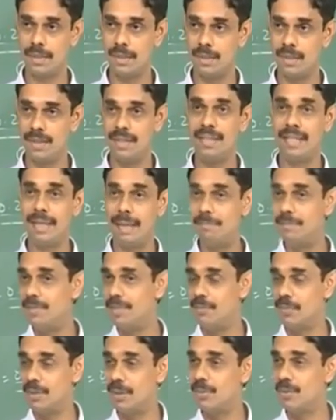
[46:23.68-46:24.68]

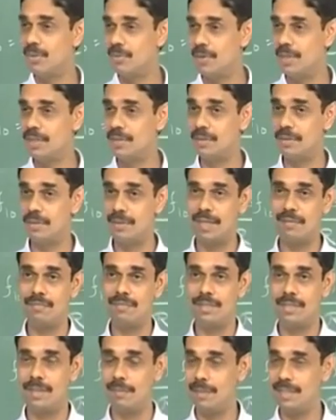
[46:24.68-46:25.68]
recapture whatever went through half
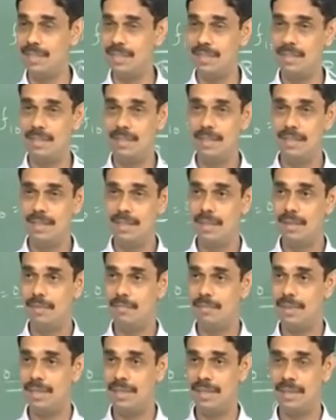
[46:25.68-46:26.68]
the semester
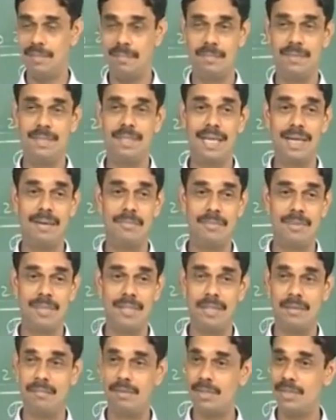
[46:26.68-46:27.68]
we derived
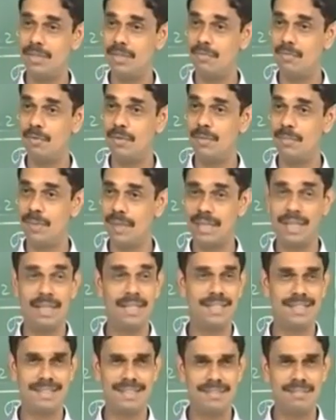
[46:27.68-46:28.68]
equations of fluid
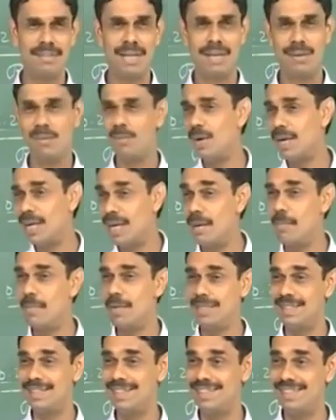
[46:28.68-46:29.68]
mechanics well one
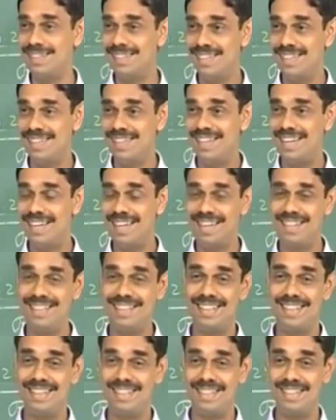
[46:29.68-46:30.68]
dimensional and
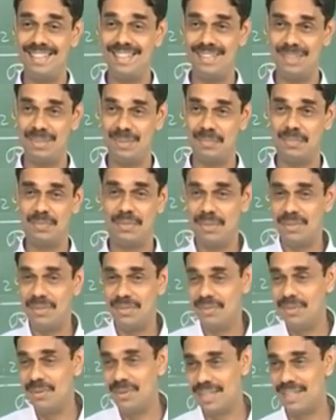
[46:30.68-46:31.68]
then uh,
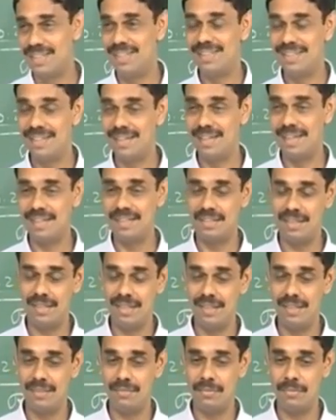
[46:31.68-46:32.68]
you can write
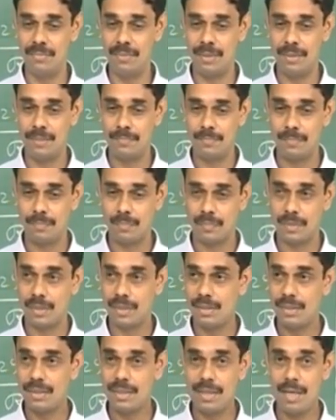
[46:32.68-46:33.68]
3D if you want.
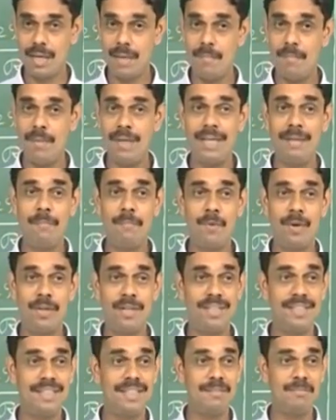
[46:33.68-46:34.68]
But the
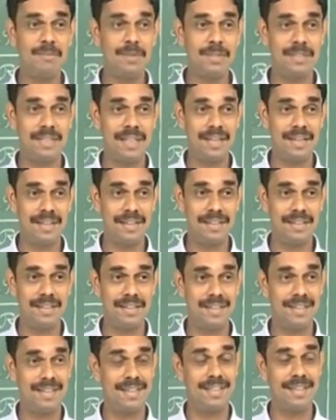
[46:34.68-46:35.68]
important thing was that
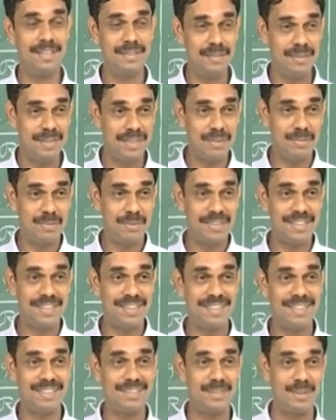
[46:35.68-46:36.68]
the continuity
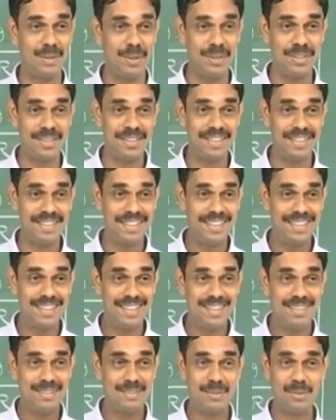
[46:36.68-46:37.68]
equation is not
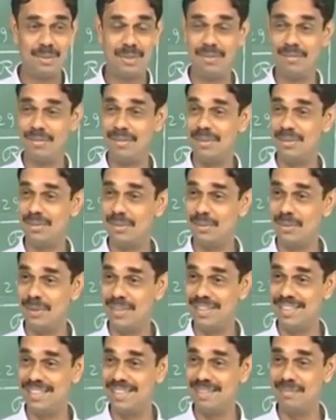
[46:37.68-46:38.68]
rho equal to
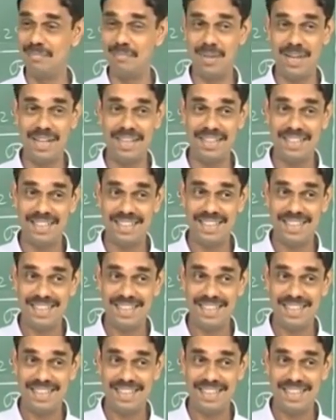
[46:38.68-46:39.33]
constant but